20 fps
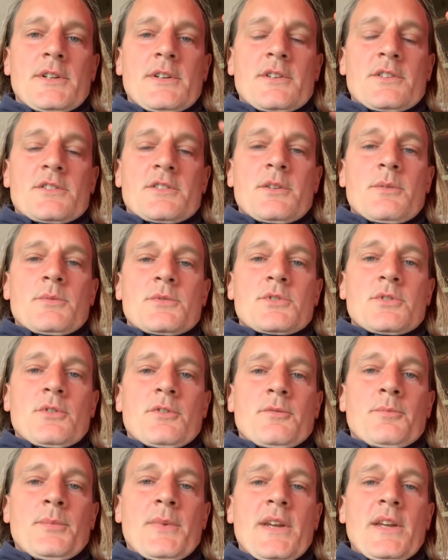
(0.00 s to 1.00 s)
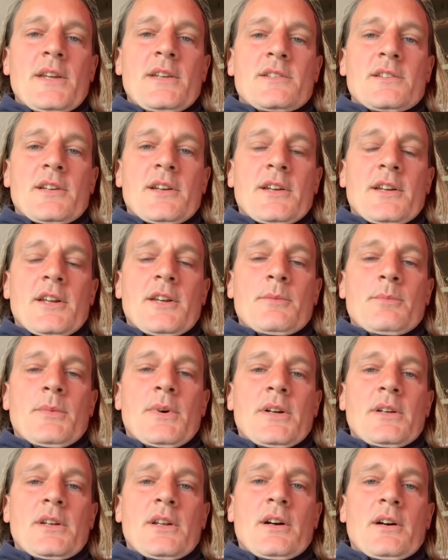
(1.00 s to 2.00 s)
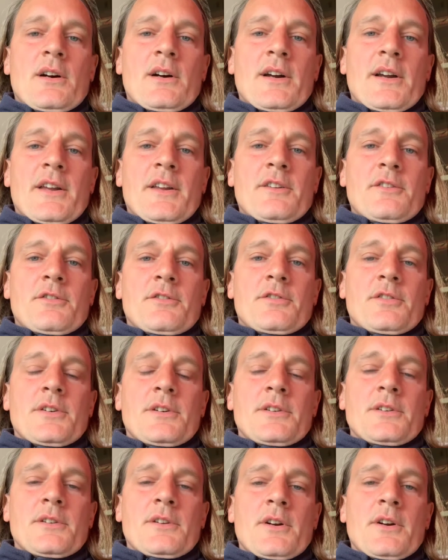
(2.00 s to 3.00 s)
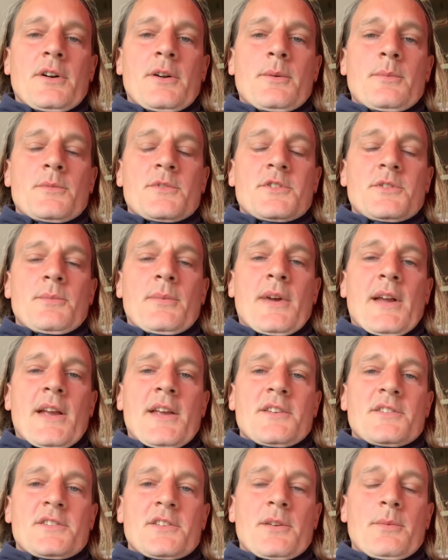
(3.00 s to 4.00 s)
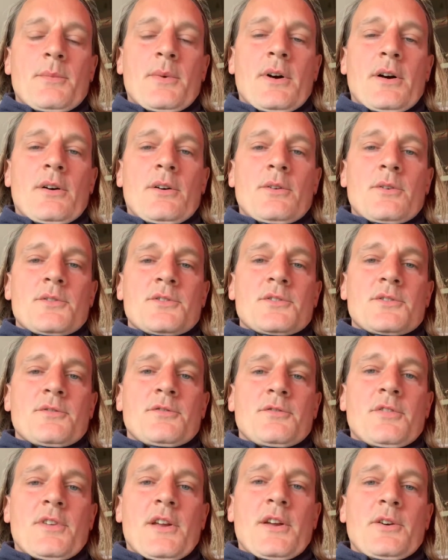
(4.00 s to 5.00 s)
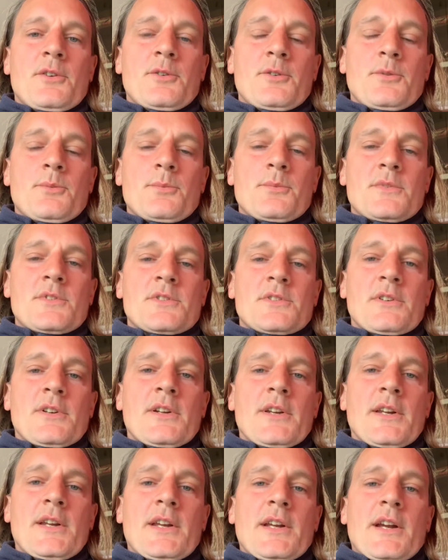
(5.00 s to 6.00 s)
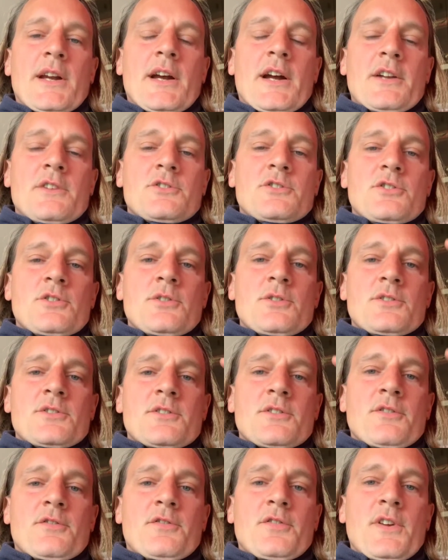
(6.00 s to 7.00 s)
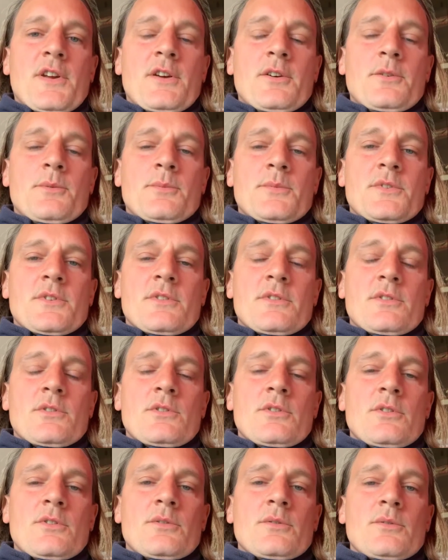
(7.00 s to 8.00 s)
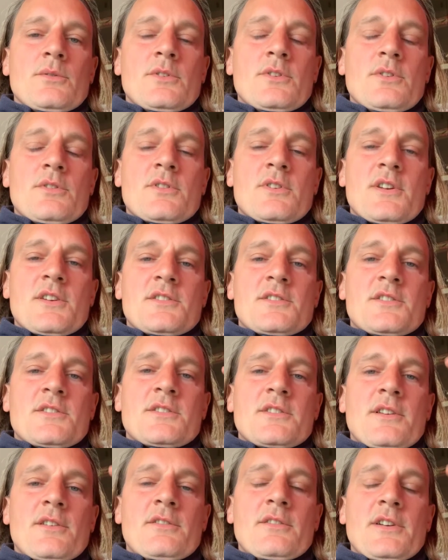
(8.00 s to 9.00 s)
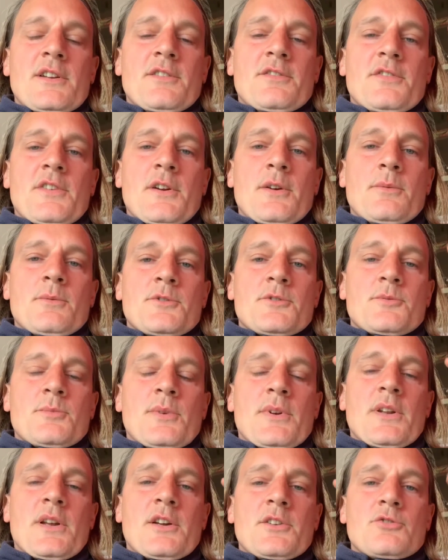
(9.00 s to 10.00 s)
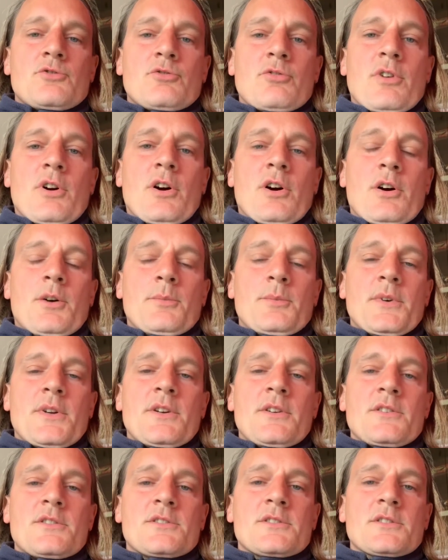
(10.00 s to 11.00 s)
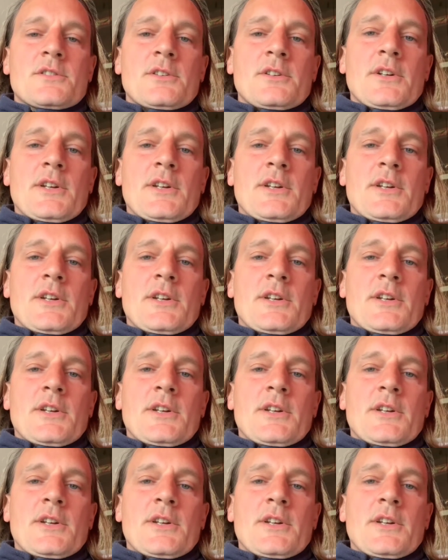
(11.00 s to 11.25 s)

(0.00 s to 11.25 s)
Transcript: some sort of media in my life um, some ASMR or some films and choose the films, no, not necessarily films, but like dramas